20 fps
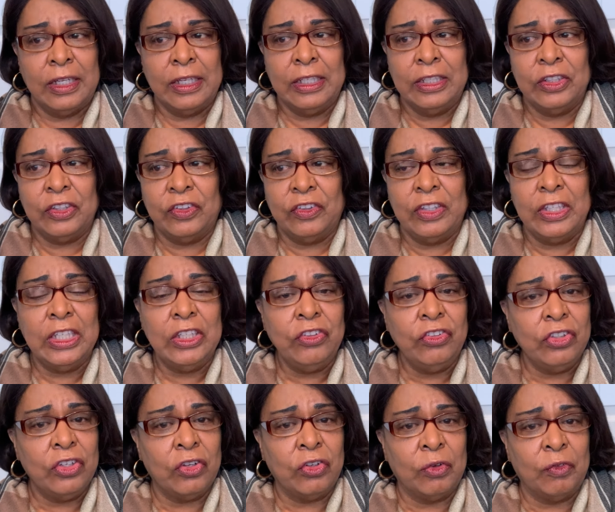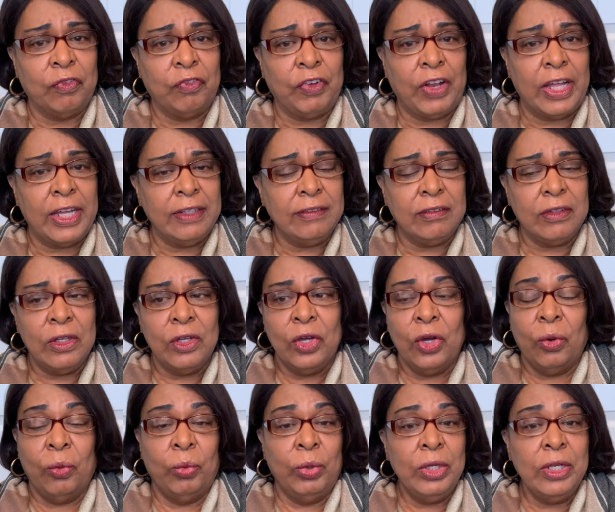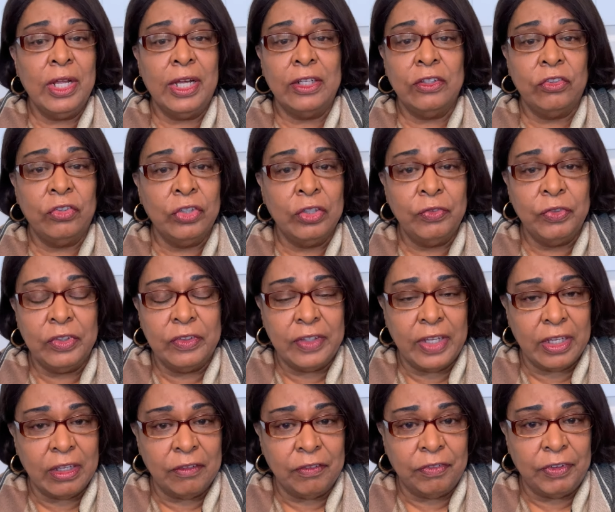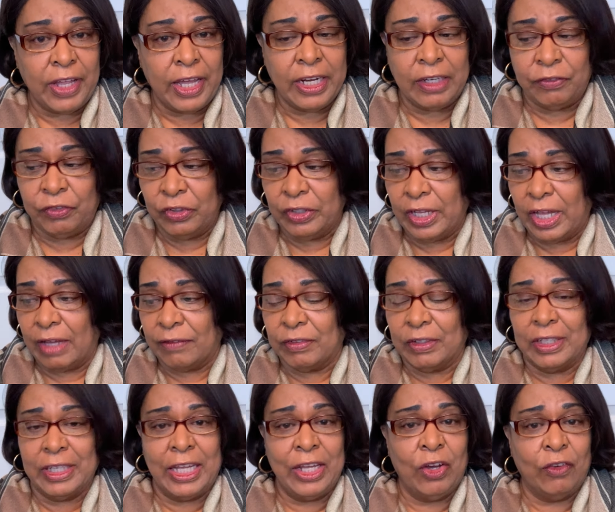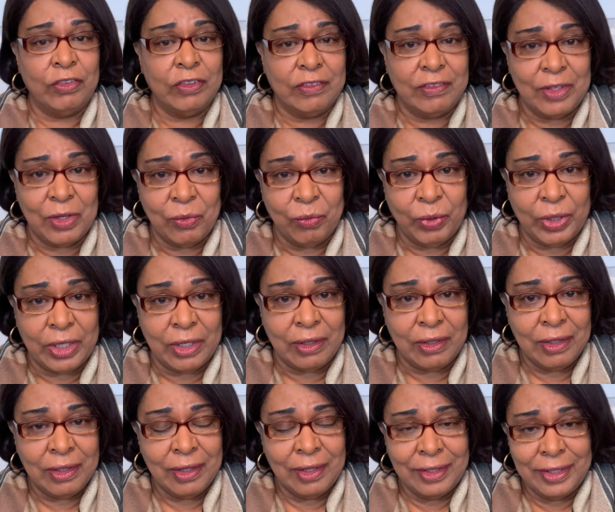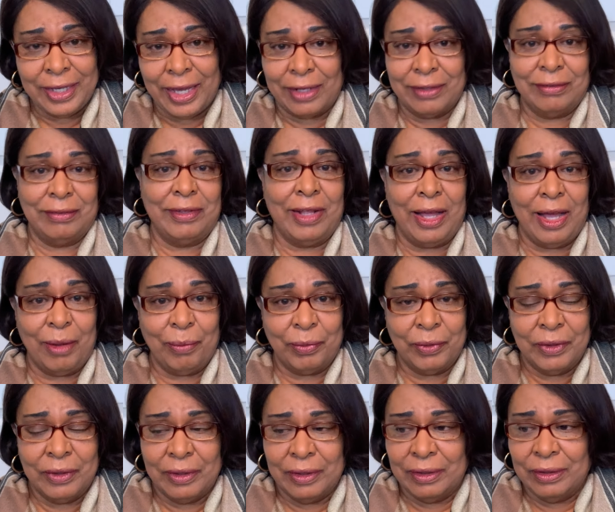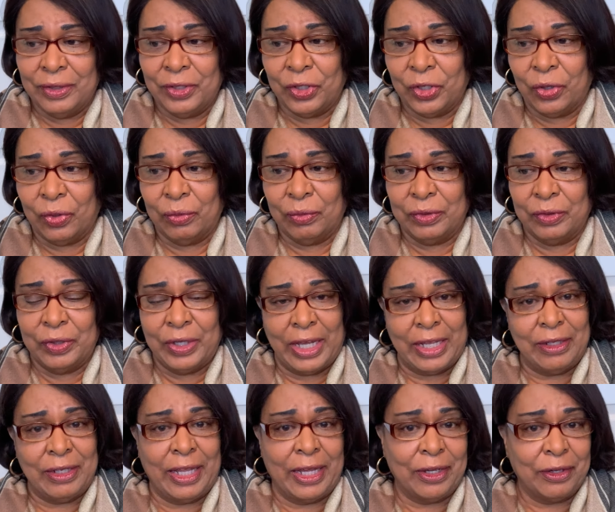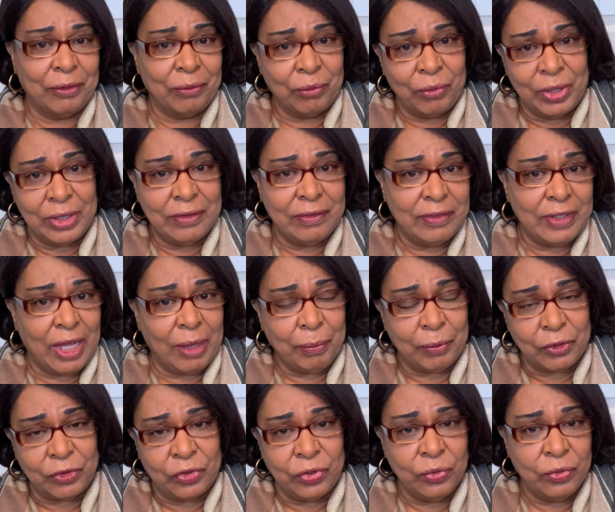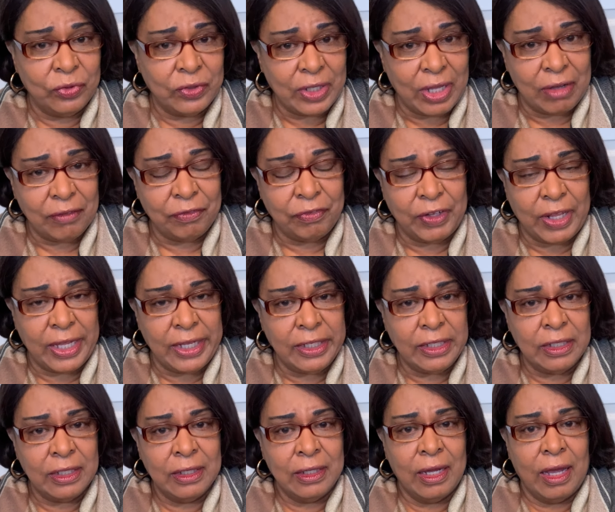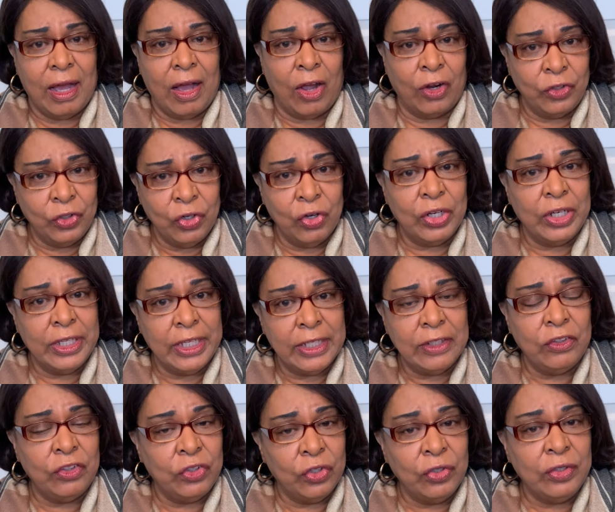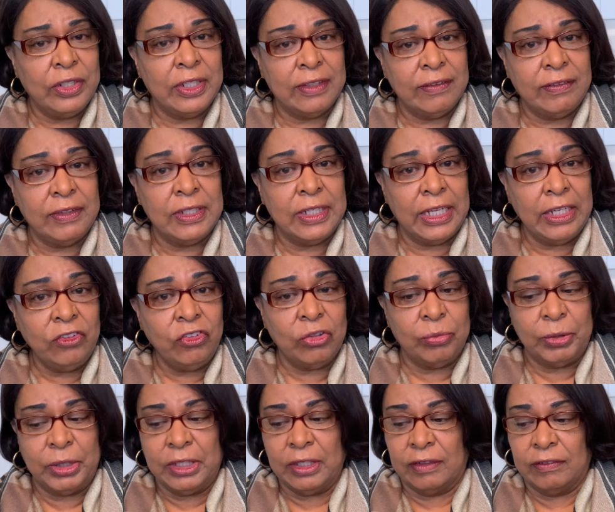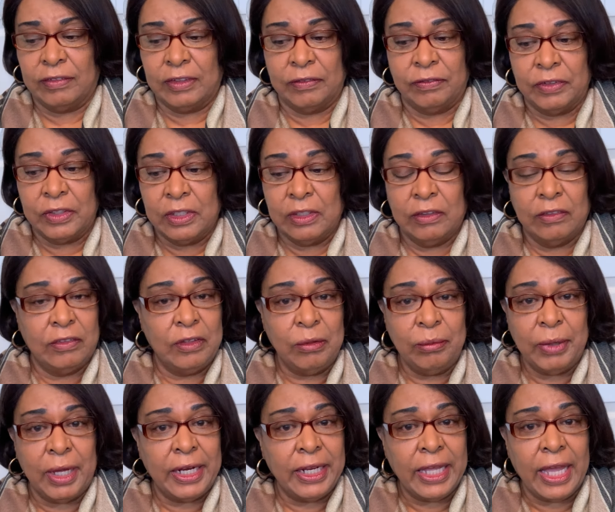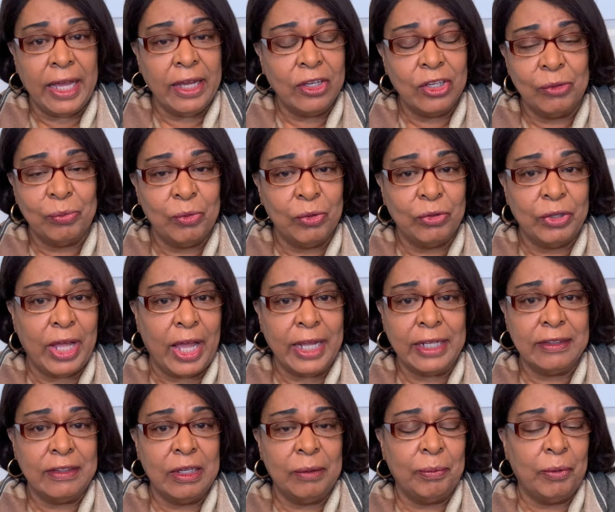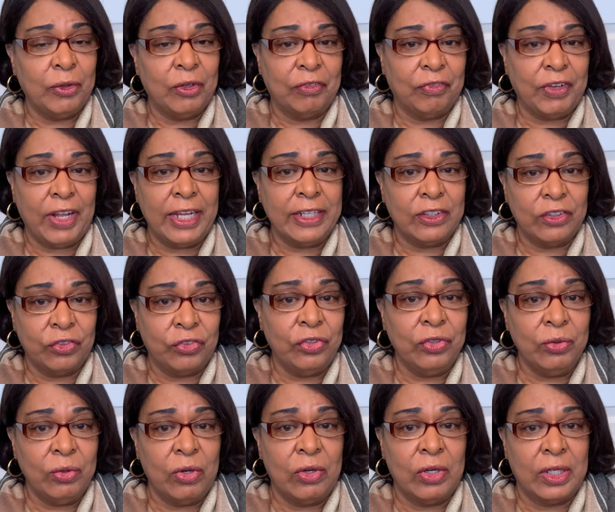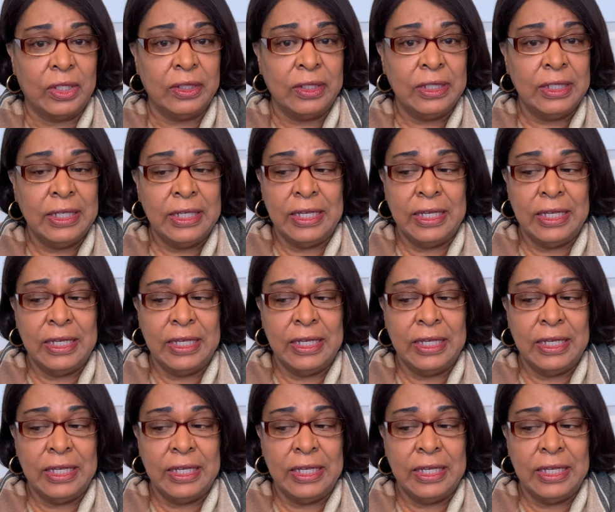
contention on the flights. We're not sure if you take a flight, if you have a layover somewhere, you got to stop. You know, you got like a one-stop or two-stop flight. Are you going to get to your destination? Because if somebody act up on the flight that you're on